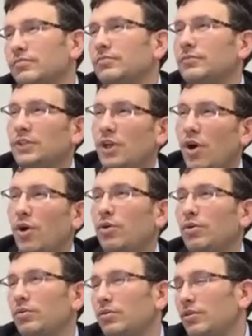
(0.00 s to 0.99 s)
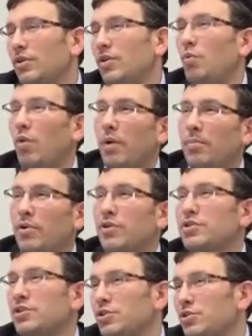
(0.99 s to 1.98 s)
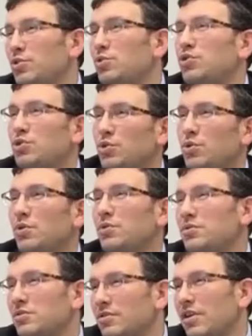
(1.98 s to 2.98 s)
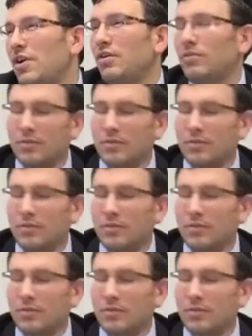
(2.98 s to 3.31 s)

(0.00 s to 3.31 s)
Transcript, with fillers: You know, one person, two shuls. You know.